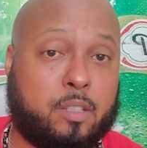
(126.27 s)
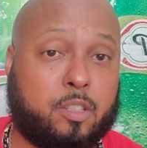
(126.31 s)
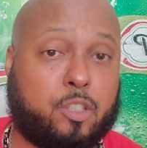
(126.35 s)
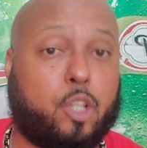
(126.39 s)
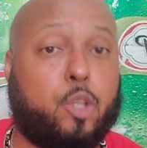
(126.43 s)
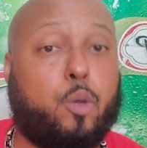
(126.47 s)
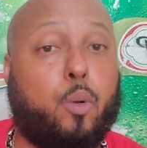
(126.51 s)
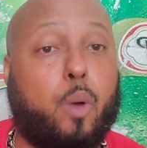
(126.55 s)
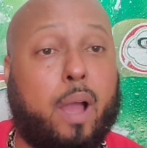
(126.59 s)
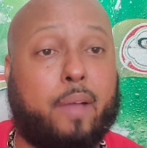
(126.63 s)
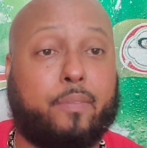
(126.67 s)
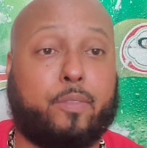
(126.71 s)

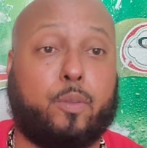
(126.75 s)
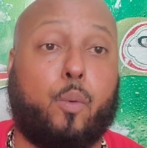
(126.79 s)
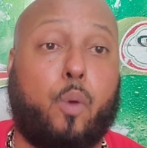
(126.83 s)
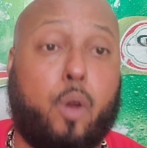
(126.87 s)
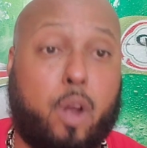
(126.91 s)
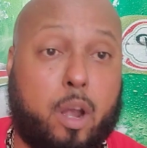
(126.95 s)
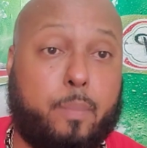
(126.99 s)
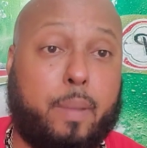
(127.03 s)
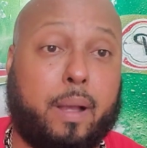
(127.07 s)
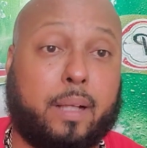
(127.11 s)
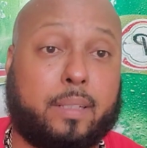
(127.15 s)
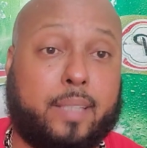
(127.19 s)
So you won't have to
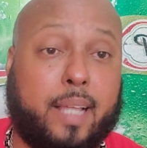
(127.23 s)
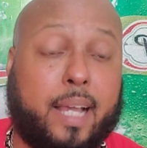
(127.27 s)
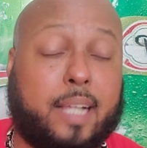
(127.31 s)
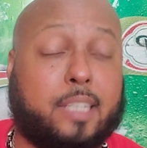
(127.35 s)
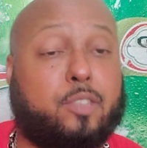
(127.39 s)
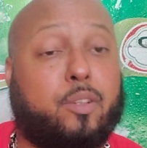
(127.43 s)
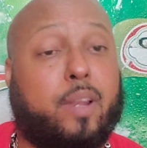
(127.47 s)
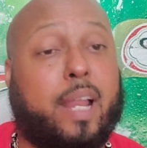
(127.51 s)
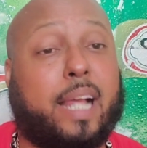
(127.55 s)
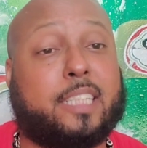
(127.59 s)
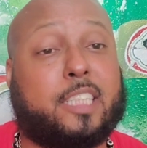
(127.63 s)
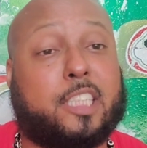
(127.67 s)
worry about
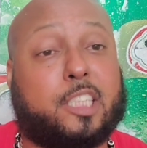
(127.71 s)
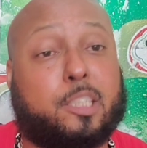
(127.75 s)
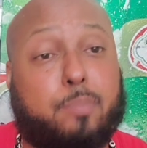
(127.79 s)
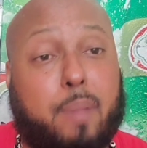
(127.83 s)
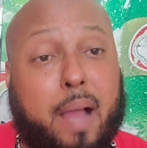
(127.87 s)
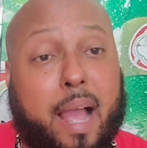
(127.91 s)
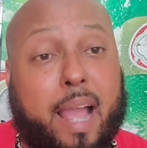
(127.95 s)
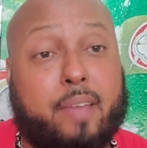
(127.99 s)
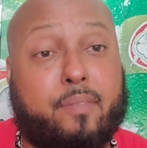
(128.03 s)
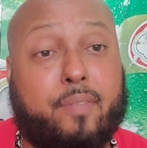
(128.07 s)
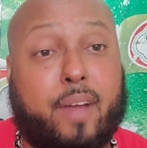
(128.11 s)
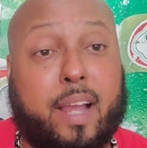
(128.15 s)
that. So that's just
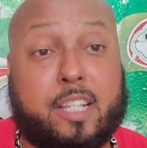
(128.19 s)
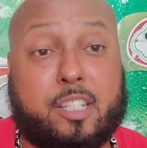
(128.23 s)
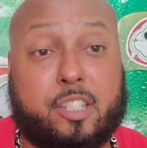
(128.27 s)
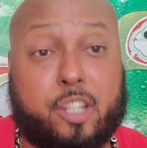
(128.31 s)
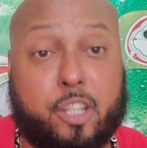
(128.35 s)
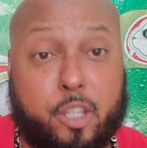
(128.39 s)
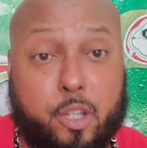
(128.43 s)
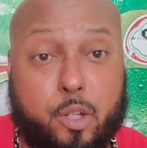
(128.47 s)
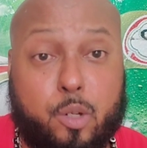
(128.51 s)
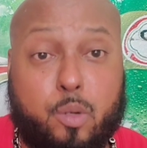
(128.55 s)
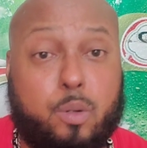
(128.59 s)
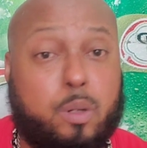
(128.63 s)
my advice
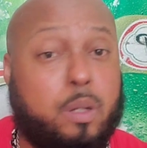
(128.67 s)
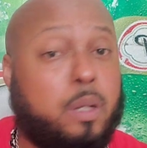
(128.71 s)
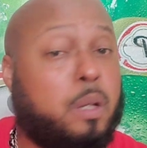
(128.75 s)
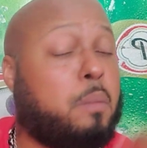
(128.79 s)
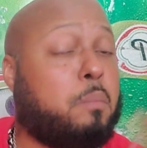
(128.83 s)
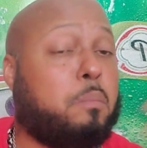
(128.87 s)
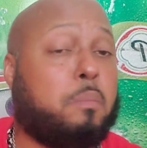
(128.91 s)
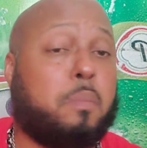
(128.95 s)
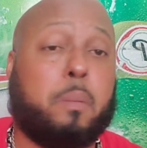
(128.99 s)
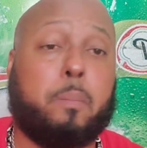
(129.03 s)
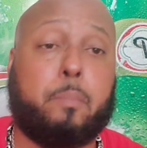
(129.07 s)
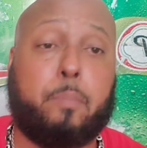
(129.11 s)
to you,
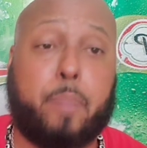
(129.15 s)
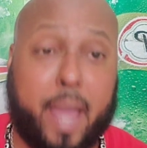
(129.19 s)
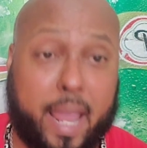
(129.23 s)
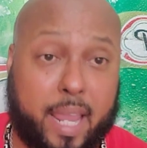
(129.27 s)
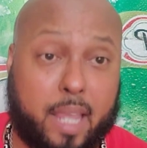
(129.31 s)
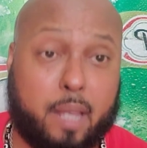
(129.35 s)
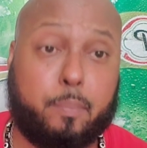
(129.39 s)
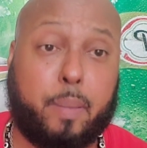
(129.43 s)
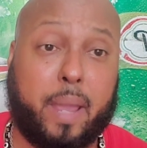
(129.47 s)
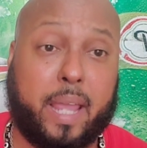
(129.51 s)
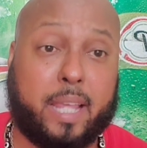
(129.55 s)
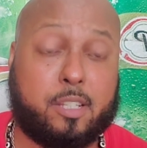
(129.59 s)

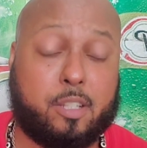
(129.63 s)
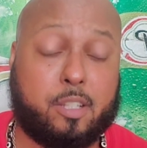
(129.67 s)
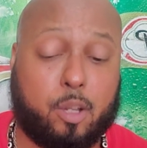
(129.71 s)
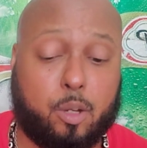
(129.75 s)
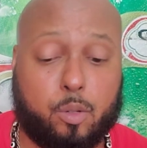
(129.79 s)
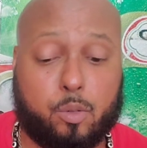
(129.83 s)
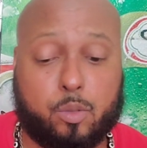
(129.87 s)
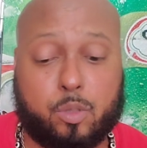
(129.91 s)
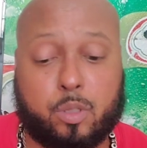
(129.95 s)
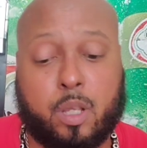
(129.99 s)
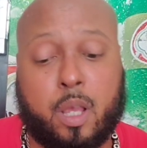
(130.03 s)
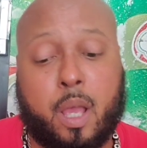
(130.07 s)
pay in
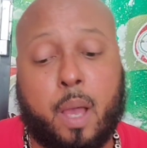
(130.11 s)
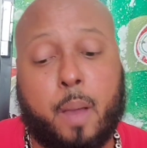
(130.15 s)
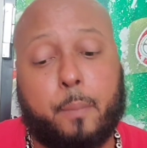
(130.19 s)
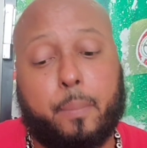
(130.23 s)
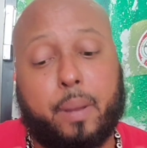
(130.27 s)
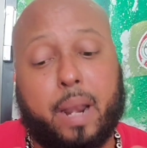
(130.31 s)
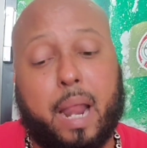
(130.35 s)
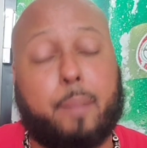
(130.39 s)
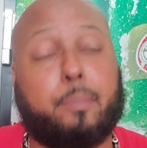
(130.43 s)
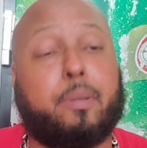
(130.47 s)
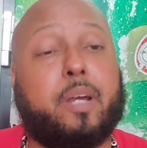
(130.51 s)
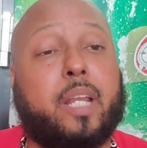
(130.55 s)
pesos.
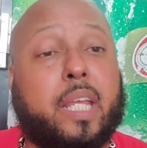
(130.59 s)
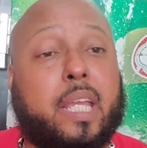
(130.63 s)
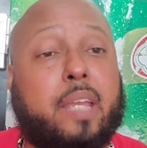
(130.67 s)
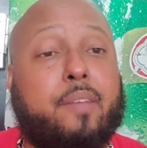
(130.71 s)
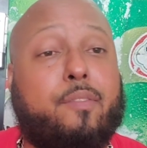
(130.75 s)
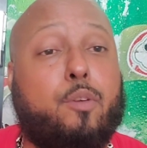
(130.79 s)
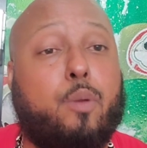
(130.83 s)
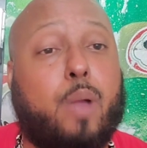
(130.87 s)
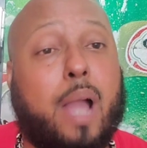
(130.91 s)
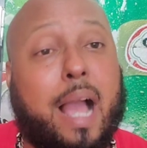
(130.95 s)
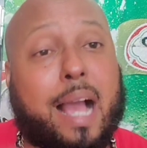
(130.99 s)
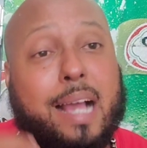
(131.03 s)
But I'm gonna
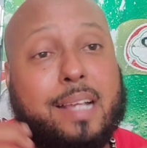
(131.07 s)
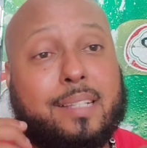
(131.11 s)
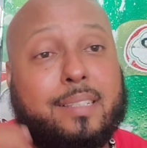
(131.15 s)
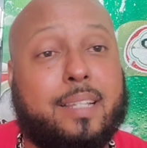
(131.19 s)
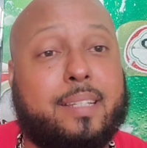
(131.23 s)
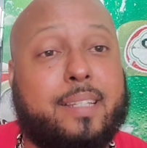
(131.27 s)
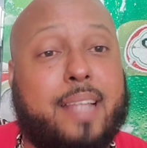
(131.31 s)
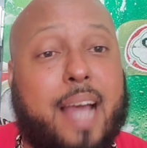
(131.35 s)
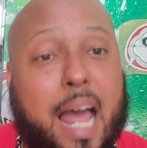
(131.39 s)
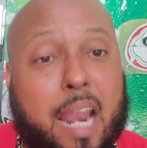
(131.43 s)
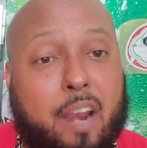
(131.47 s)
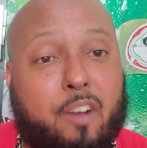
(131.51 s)
give you guys
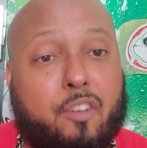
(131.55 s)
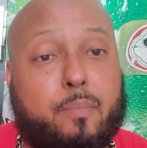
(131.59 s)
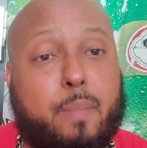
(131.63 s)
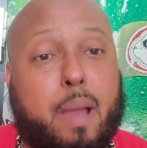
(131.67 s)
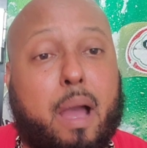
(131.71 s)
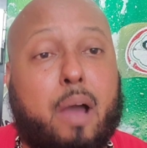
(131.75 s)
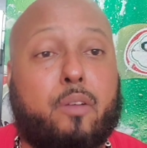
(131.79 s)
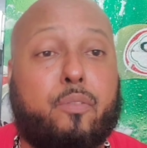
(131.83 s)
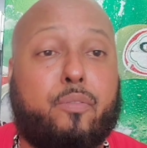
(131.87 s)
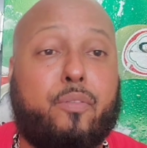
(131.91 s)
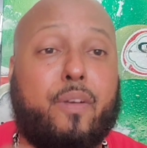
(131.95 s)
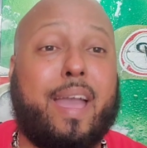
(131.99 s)
the dollar
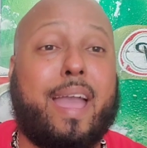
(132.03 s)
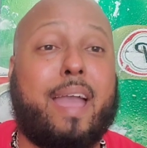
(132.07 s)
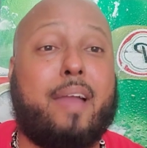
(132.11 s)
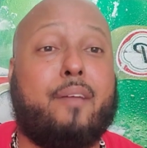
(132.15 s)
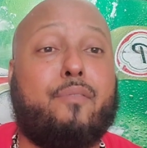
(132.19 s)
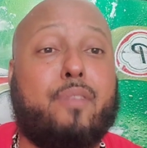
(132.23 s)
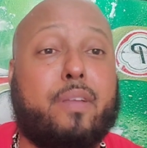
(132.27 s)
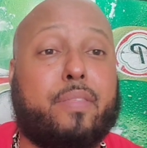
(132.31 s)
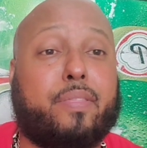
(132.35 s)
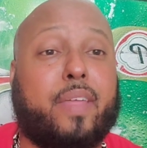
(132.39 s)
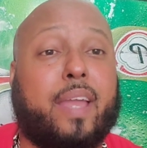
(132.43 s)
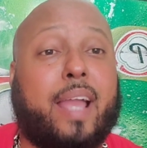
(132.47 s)
amount for
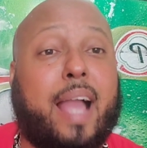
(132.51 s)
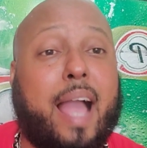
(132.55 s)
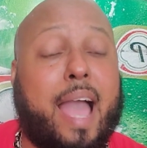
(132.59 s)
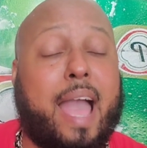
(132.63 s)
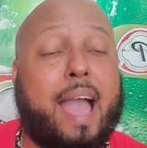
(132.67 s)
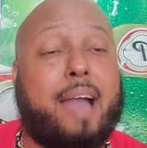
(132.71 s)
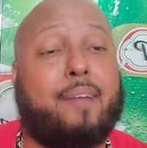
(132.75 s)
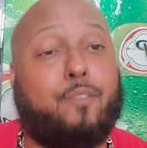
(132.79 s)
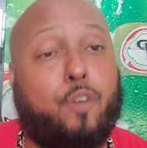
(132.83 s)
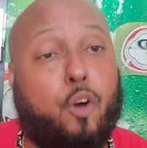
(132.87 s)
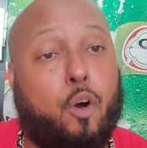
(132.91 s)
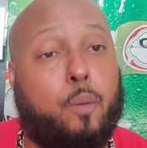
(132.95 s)
everything I
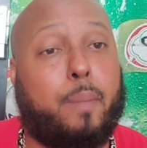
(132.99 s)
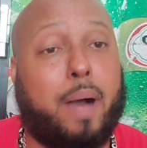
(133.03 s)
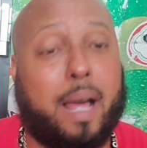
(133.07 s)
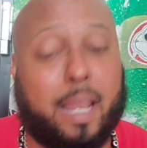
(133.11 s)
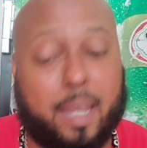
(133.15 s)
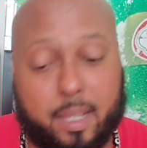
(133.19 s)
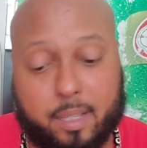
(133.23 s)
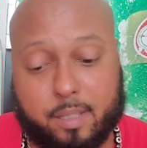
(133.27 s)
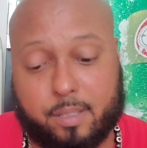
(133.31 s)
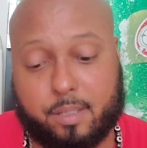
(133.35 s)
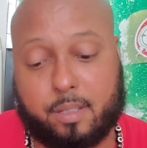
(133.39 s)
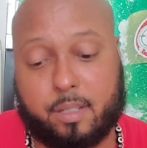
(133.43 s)
have on
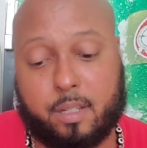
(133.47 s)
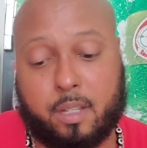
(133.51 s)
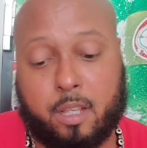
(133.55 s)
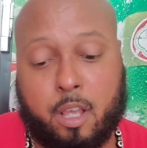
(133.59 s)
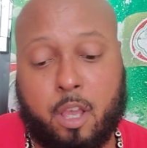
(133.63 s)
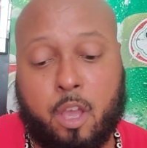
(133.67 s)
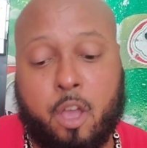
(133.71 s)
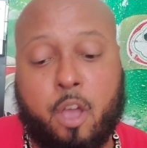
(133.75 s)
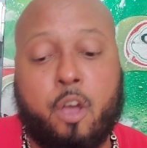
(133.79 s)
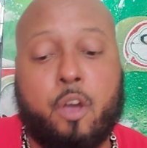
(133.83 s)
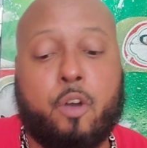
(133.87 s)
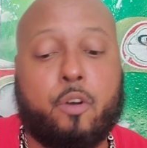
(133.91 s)
my list.
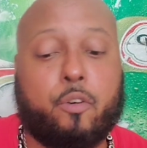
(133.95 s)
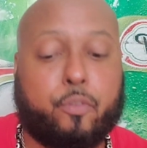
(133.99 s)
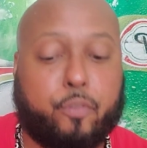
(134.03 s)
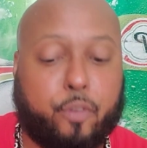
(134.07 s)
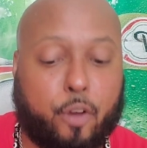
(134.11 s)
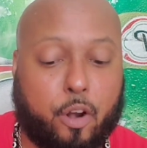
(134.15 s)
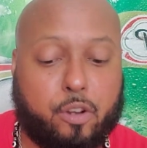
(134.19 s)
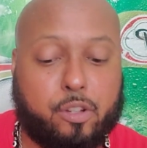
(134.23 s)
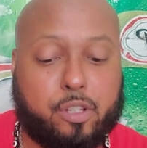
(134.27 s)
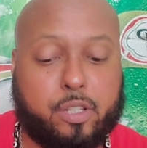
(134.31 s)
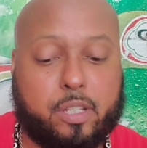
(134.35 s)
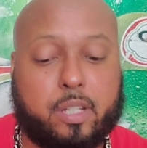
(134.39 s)

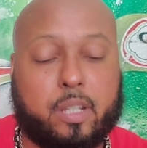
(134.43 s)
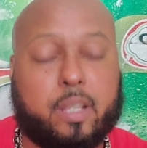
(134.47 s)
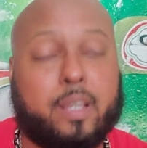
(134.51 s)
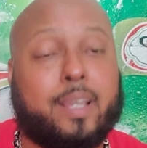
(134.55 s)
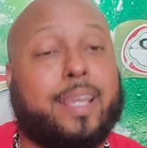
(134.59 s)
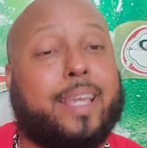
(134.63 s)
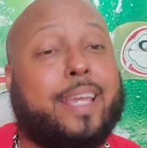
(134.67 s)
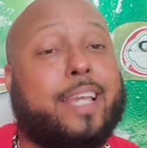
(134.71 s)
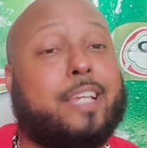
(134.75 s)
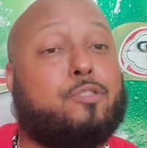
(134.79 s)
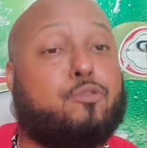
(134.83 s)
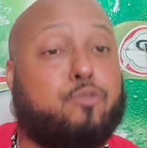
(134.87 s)
First
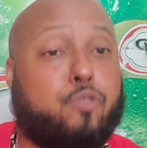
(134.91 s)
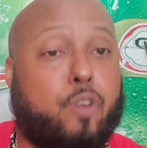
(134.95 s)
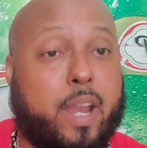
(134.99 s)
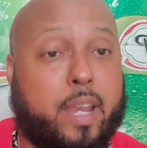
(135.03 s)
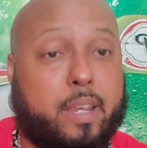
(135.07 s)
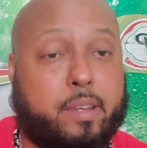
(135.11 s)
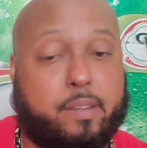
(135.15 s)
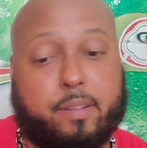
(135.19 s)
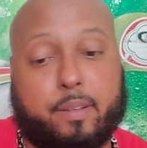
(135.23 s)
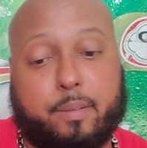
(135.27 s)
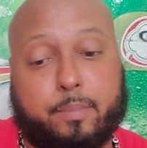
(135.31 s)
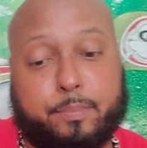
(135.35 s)
is
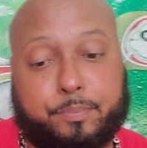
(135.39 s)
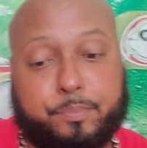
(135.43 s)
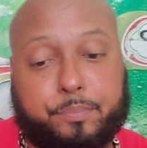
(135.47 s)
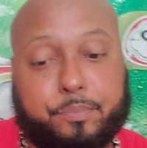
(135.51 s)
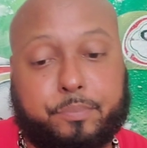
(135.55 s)
rent.